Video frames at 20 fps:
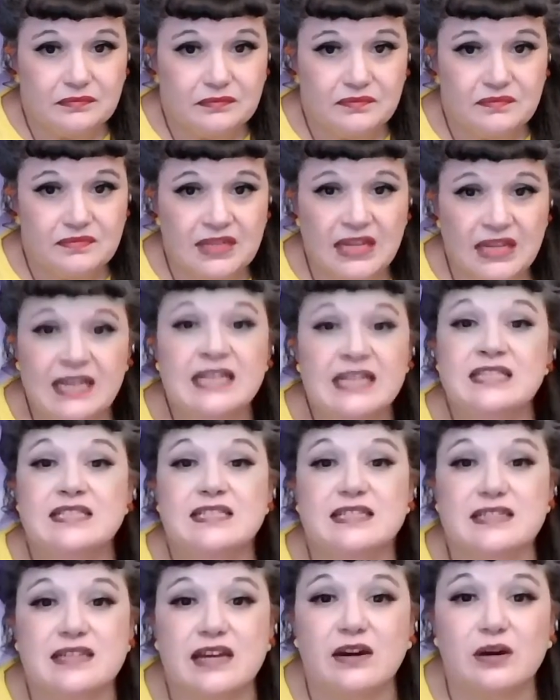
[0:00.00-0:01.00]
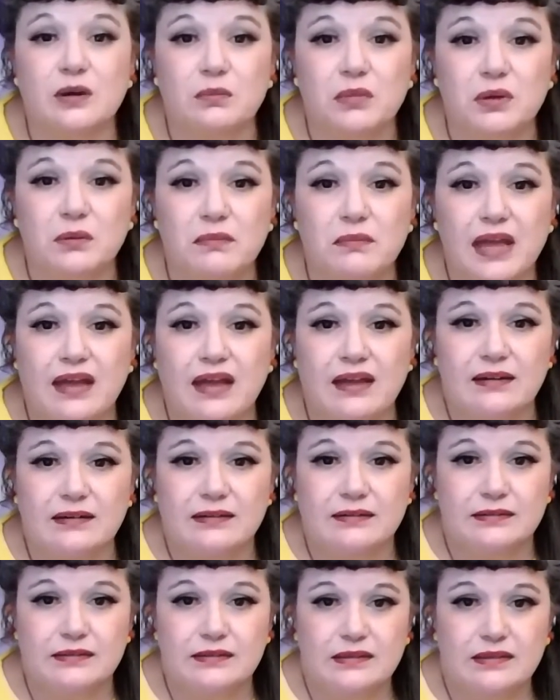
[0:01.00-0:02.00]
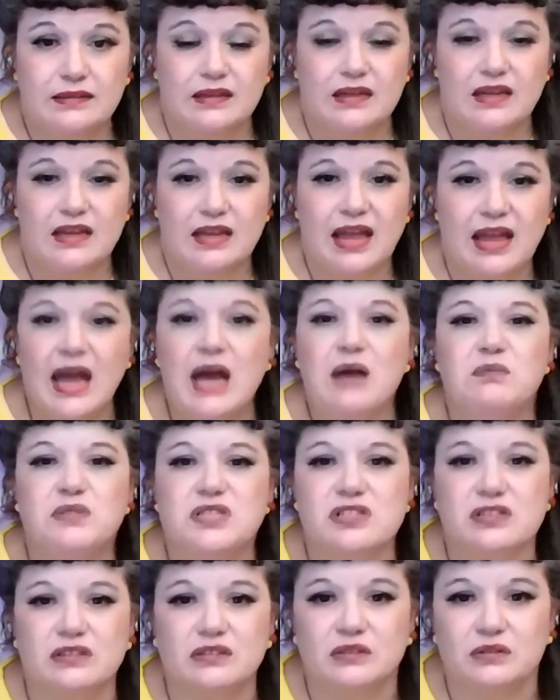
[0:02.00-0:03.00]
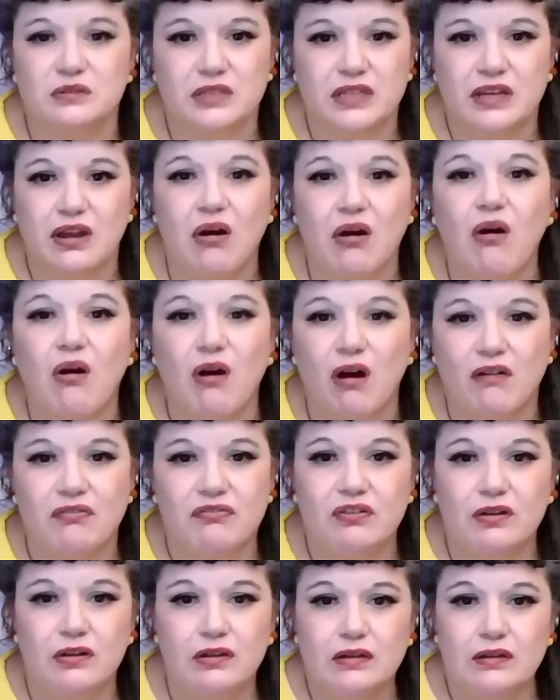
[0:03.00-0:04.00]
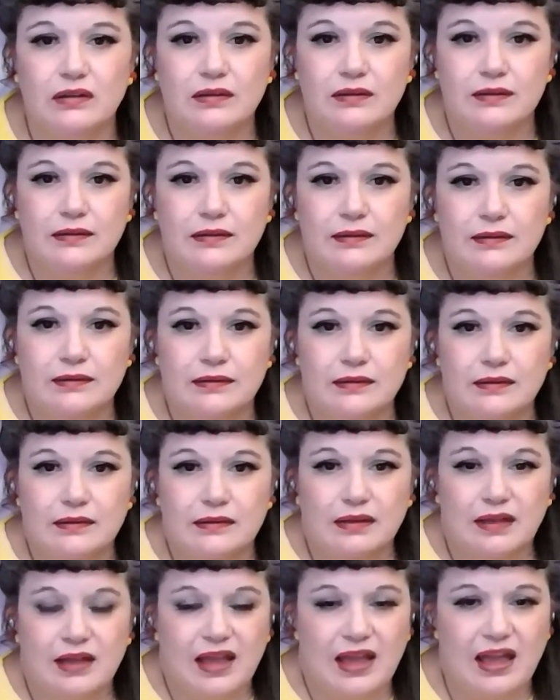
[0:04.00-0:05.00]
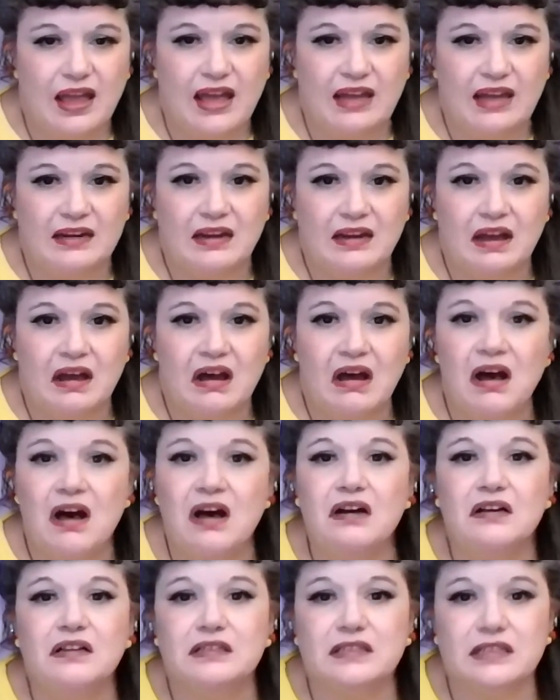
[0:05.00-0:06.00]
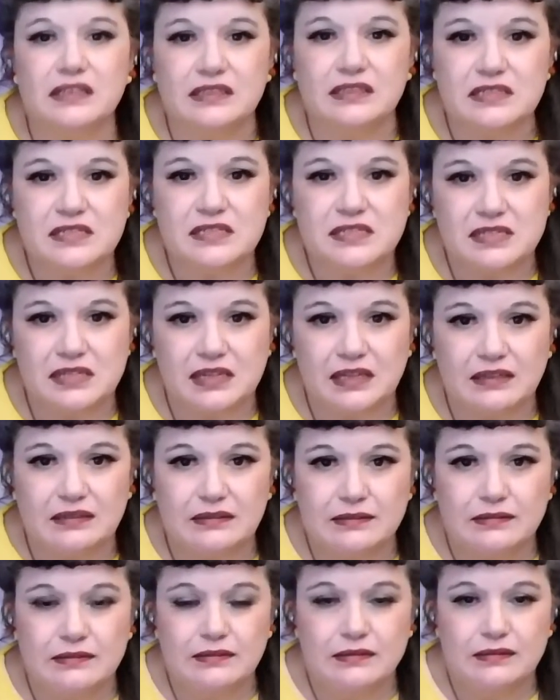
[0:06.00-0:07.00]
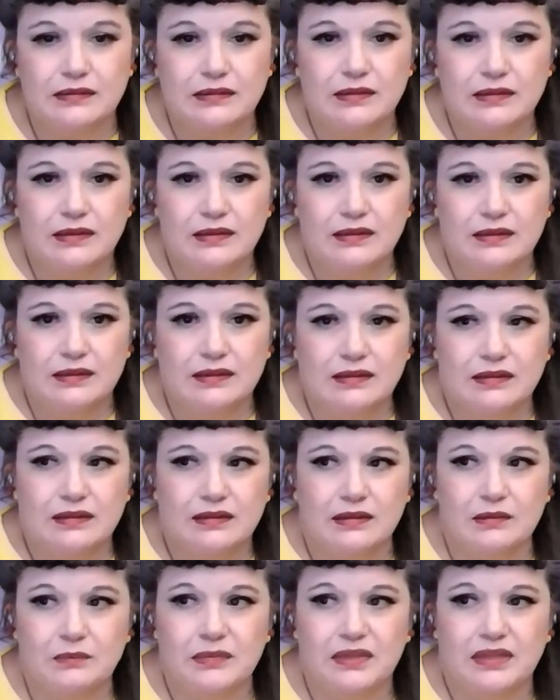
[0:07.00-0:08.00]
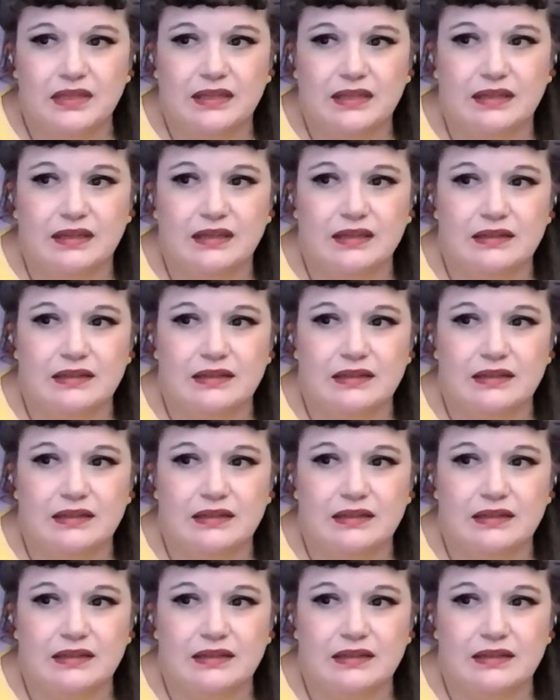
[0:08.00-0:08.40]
he's a terrible man. Absolutely awful. And ugly as sin. And I'm thinking,